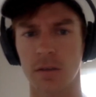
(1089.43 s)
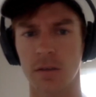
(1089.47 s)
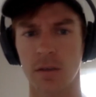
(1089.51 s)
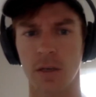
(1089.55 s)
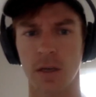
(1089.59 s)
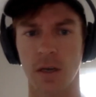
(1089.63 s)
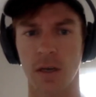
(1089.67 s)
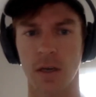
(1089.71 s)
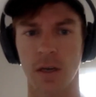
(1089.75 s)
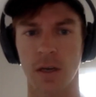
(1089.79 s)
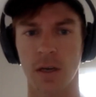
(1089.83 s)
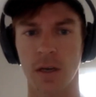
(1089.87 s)

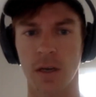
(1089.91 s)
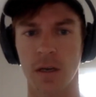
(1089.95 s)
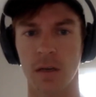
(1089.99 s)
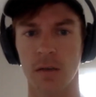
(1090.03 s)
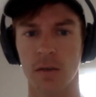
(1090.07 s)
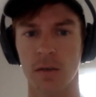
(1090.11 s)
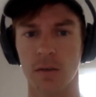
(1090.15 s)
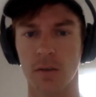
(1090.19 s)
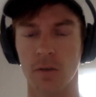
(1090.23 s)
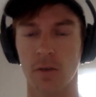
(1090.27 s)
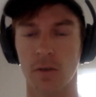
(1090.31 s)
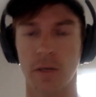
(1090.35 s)
uh,
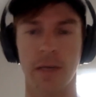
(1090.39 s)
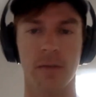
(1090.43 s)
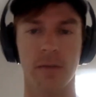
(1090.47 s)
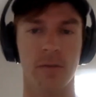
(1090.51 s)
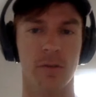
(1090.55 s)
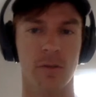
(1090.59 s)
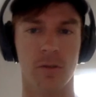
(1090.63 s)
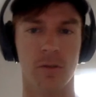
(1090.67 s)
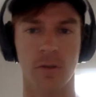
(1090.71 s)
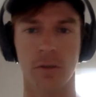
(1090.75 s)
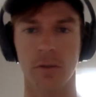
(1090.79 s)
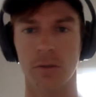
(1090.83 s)
ground
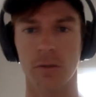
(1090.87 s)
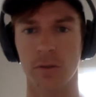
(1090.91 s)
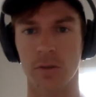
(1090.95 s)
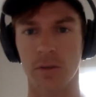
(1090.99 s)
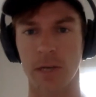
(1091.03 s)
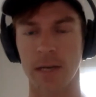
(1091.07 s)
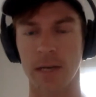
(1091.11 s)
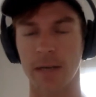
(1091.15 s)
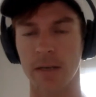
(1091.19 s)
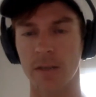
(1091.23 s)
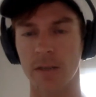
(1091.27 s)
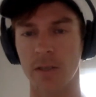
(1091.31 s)
stroke
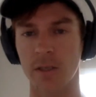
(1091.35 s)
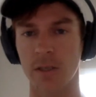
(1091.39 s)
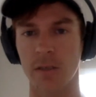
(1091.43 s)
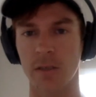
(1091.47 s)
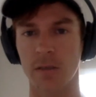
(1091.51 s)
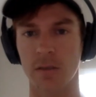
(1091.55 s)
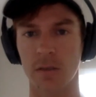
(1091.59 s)
strategies?